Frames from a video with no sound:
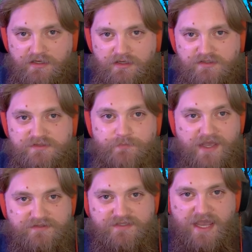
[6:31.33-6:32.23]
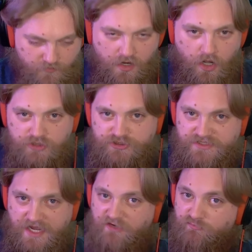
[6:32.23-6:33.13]
space game, all just
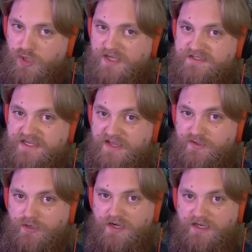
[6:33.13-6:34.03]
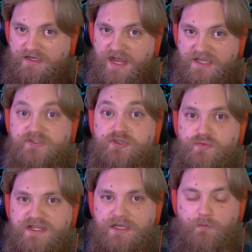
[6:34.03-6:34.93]
kind of brought together in a nice,
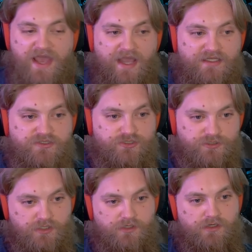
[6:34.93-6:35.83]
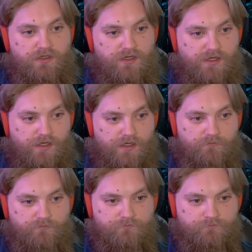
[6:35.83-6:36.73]
unique package. Um,
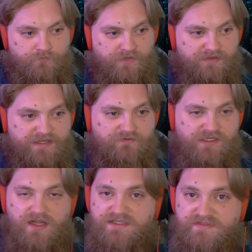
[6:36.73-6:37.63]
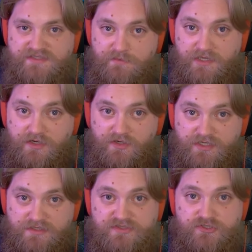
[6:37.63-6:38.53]
definitely lots of
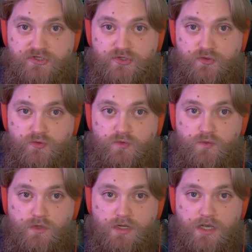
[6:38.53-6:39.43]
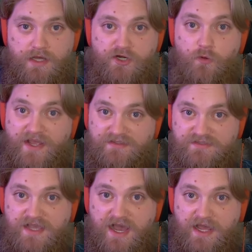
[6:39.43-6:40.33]
similarities to uh, No Man's
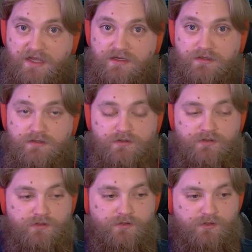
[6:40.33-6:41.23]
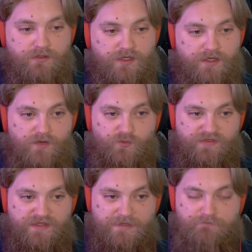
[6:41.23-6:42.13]
Sky uh, with
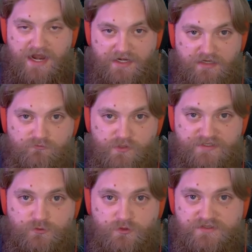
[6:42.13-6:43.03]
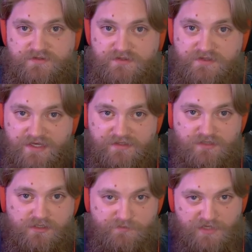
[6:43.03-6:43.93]
the mining of resources and things
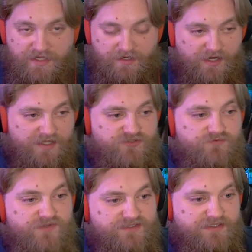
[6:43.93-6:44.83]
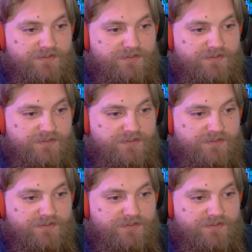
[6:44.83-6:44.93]
on the planet as you visit.